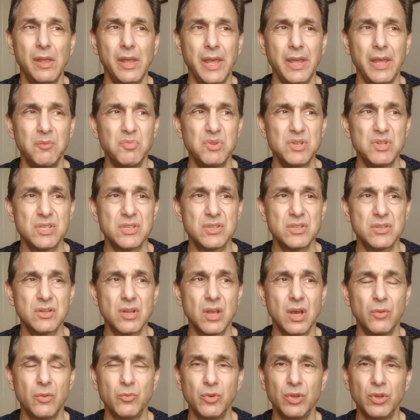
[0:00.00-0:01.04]
and business has
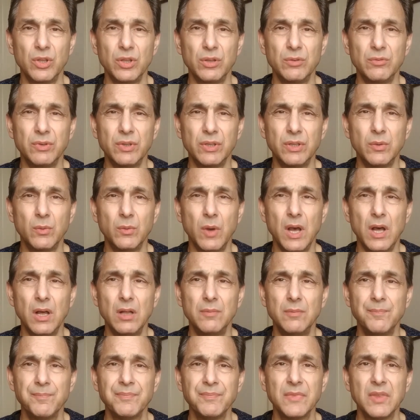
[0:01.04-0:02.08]
gone really, really
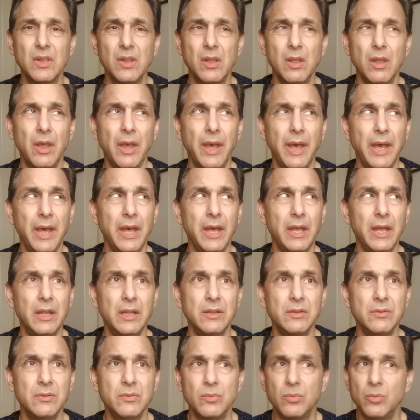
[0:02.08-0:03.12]
well.
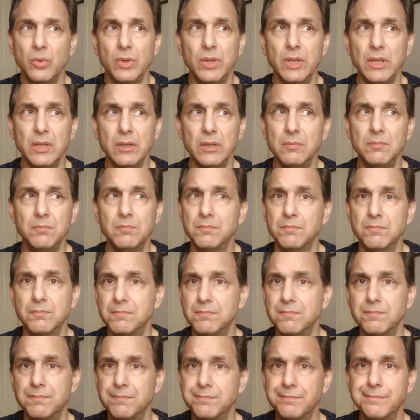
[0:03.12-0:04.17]
And we
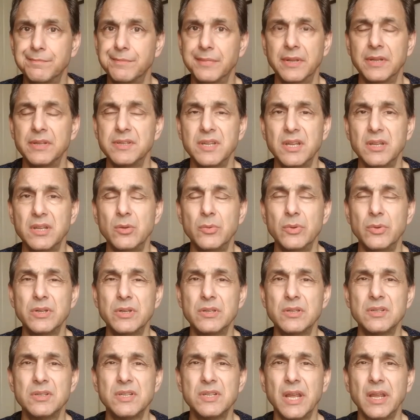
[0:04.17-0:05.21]
continue into
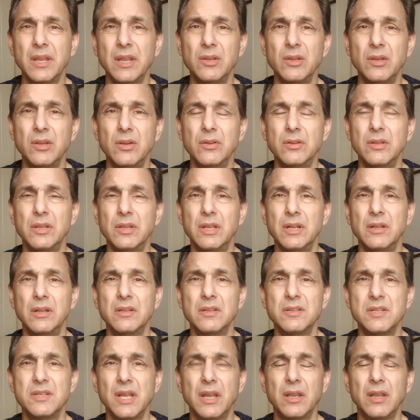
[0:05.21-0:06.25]
the second year. At the end of the
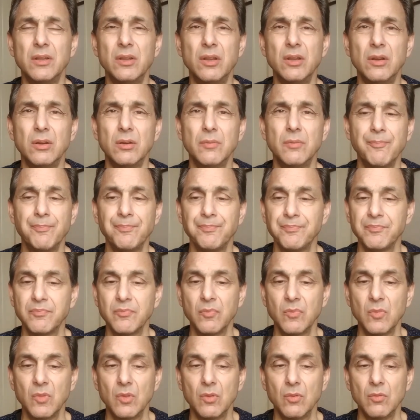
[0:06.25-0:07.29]
second year,
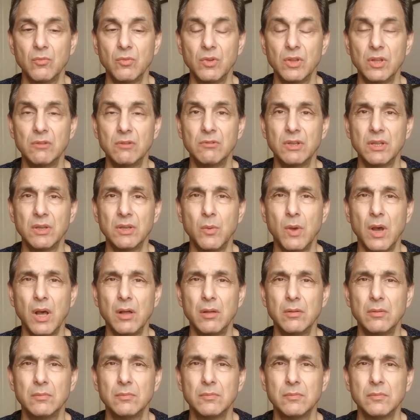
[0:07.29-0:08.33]
really, really
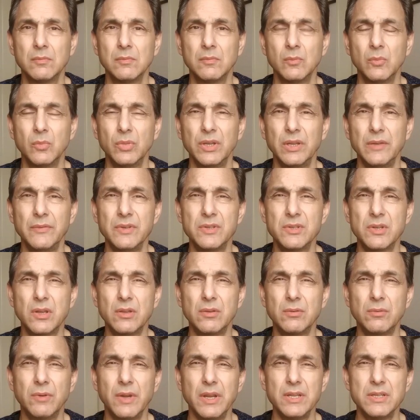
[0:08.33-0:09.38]
well. We give each
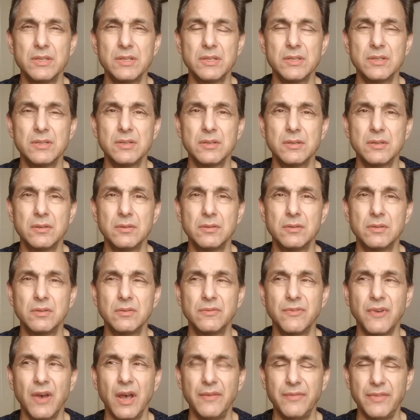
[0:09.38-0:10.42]
other raises to
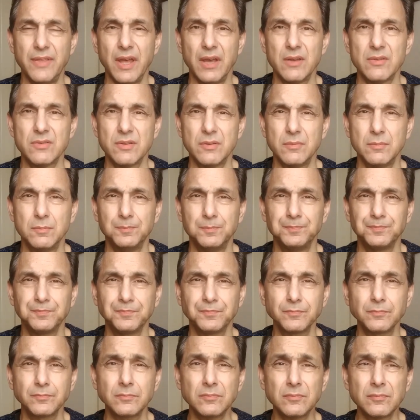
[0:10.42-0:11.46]
$5,000.
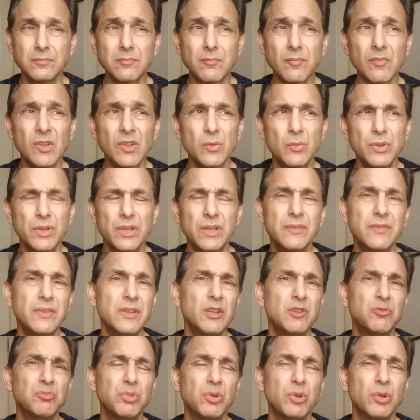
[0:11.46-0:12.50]
We give
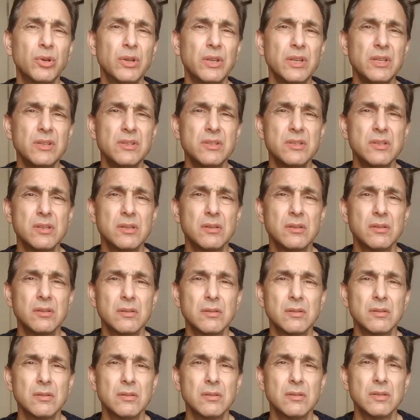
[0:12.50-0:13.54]
the employees
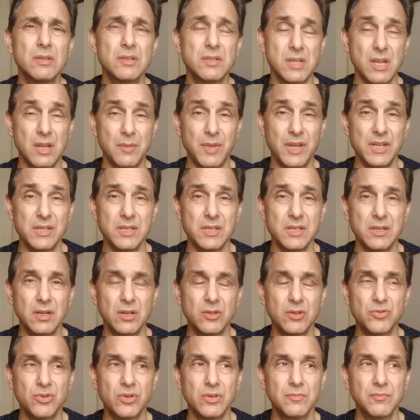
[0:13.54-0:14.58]
the same
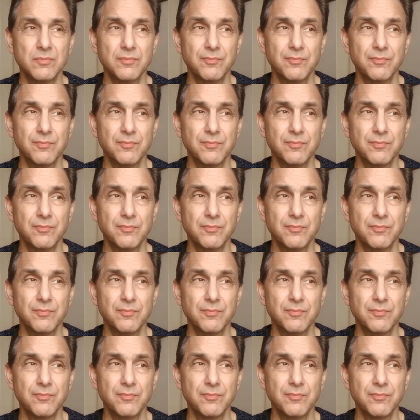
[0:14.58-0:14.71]
$1,800.